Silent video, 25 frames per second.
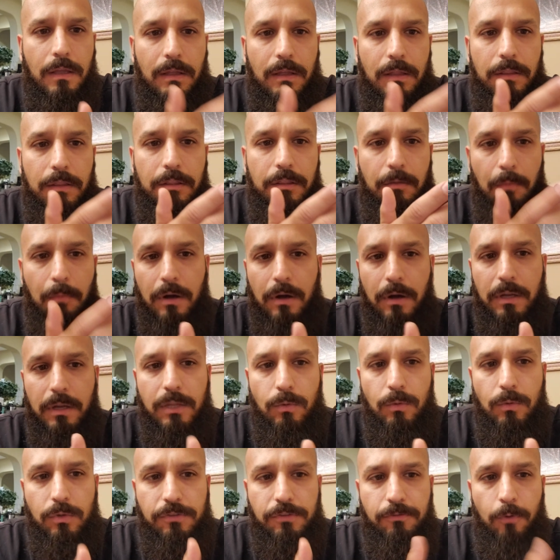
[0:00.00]
the
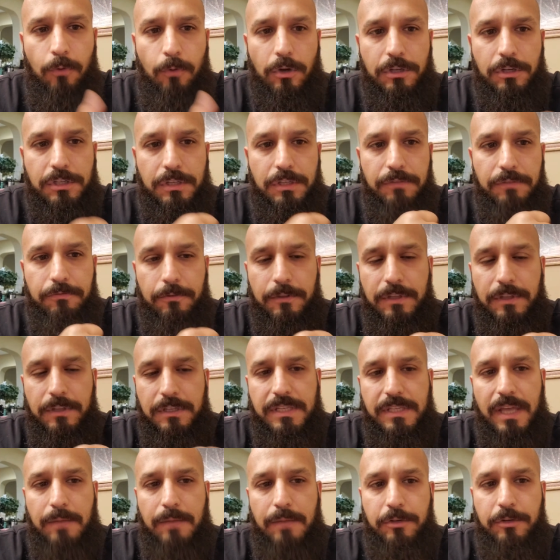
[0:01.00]
market was forced for this
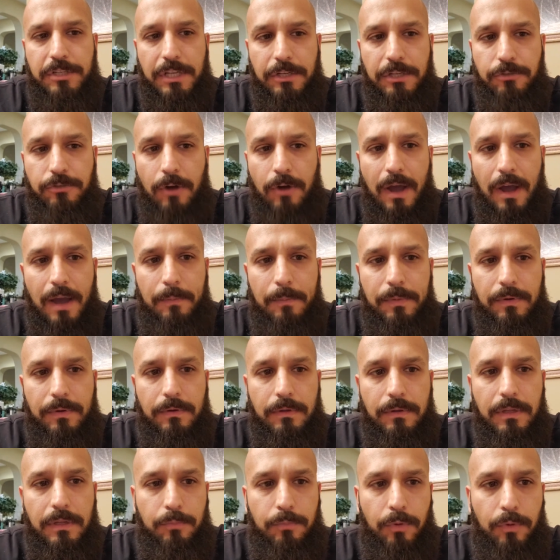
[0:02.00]
10% drop
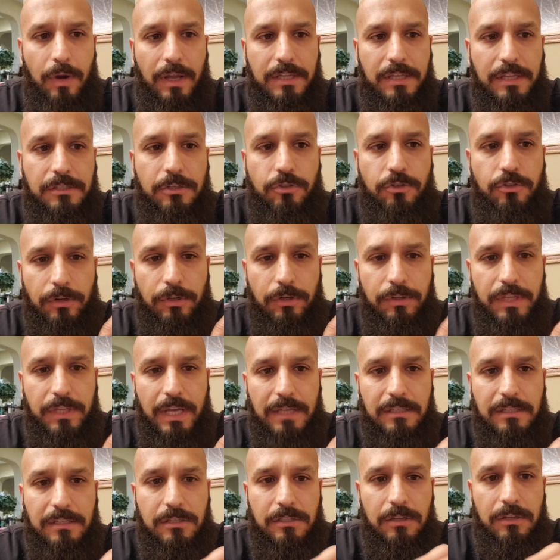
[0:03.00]
in price to trigger the
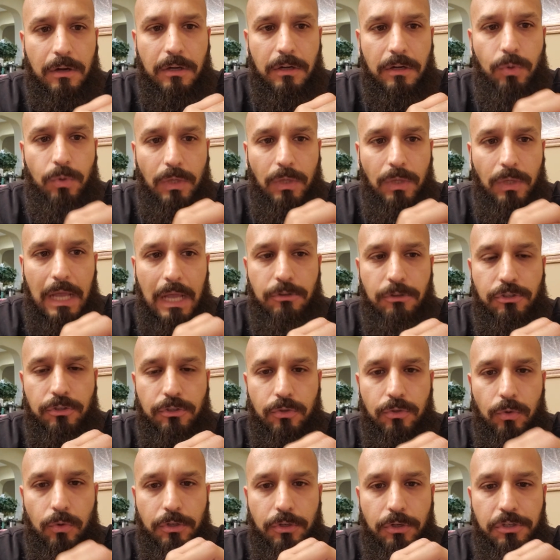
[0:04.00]
SSR to allow
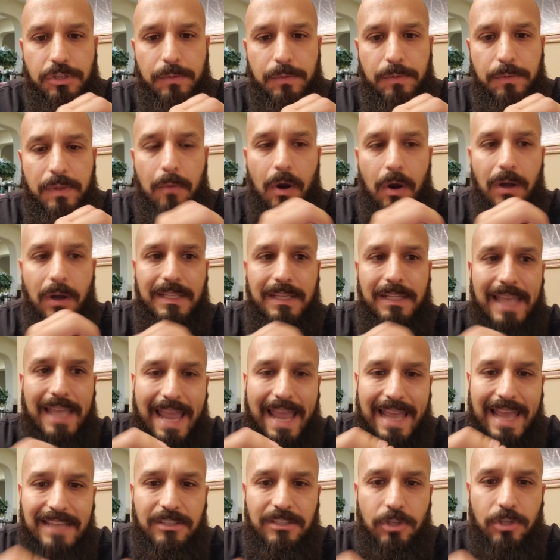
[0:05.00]
certain orders to be marked
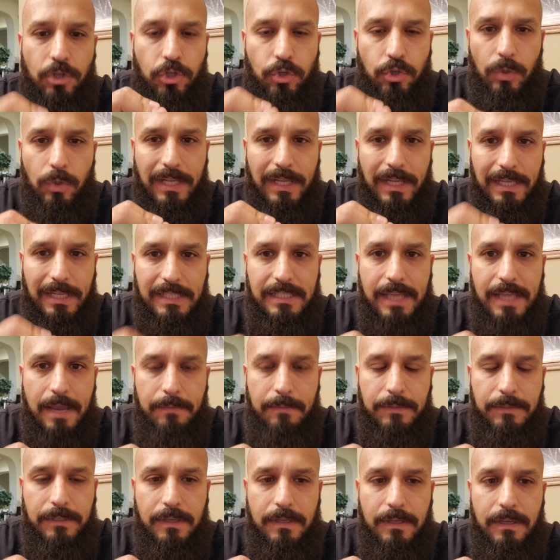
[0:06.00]
as short
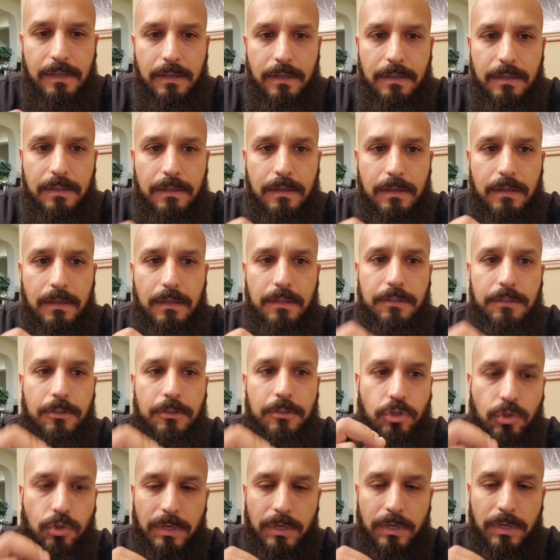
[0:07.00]
exempt. The
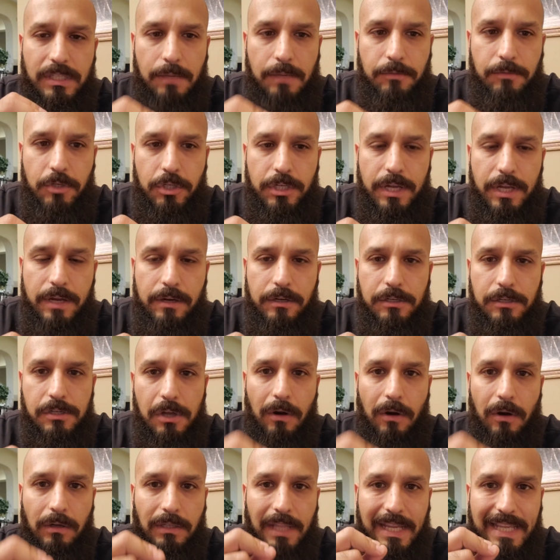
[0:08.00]
short exempt shares
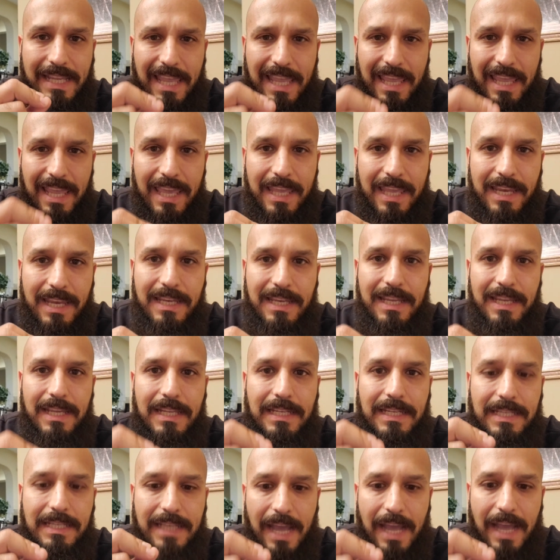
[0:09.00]
are like
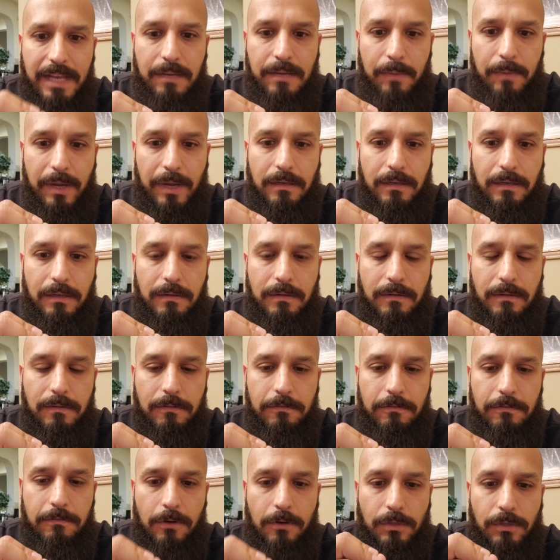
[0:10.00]
hidden dynamite,
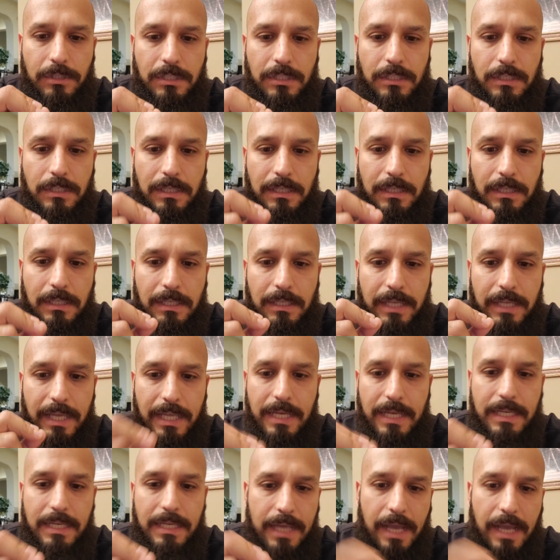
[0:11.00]
folks.
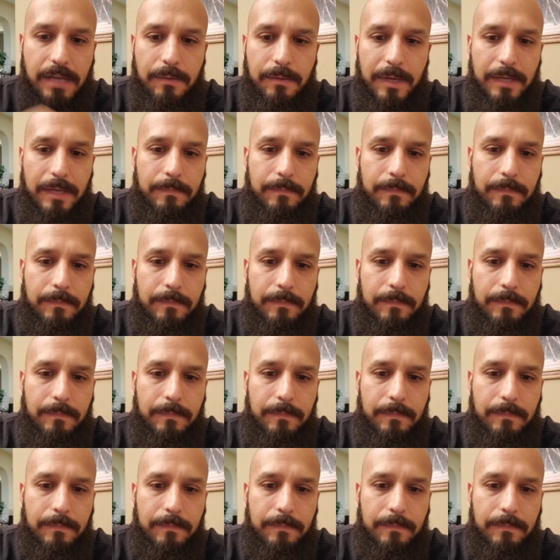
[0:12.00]
Hidden dynamite.